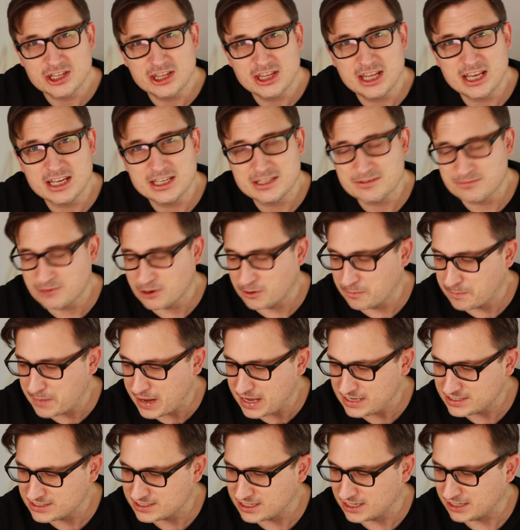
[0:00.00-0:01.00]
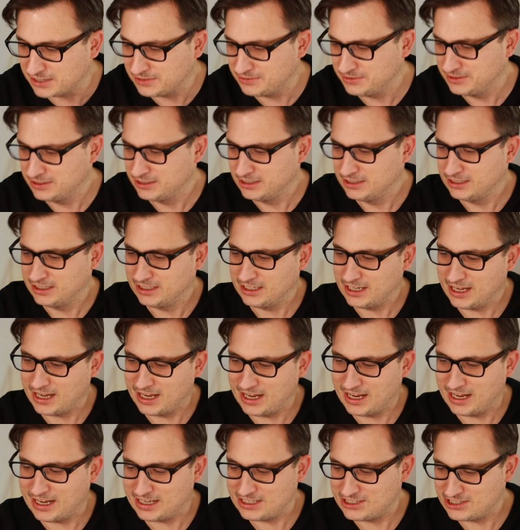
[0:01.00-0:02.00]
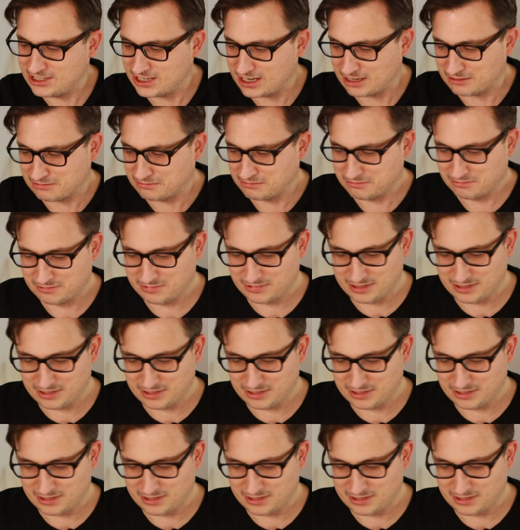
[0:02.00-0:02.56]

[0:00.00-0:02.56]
and things have got better, and, you know,